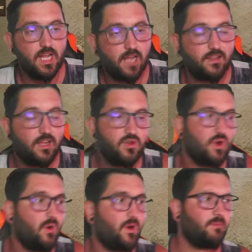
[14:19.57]
And then, you
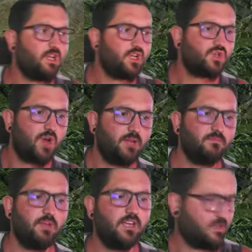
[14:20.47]
know, I'm going to try
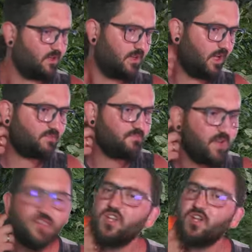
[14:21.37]
and make as
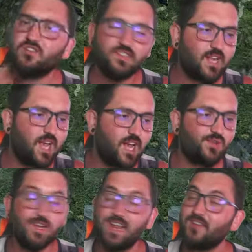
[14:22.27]
many videos as I can,
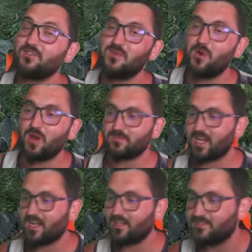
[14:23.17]
try and have some collabs,
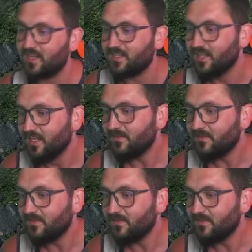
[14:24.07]
like I said.